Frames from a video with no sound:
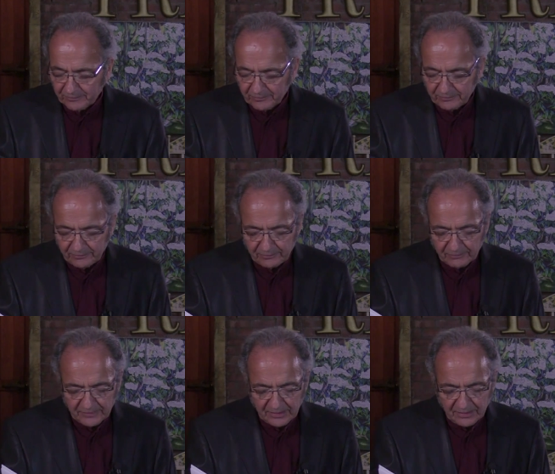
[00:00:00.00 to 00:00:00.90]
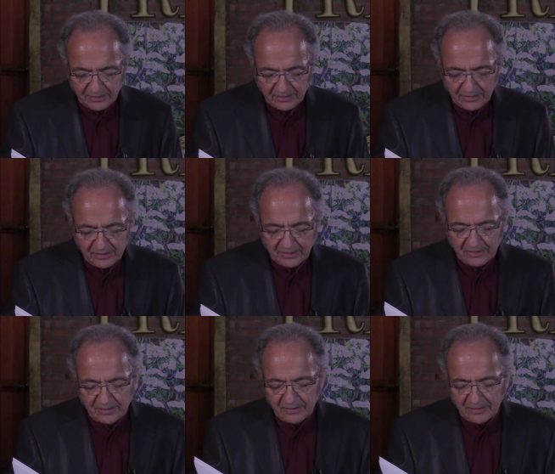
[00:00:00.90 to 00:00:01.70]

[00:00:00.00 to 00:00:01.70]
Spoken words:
No one is speaking in this clip.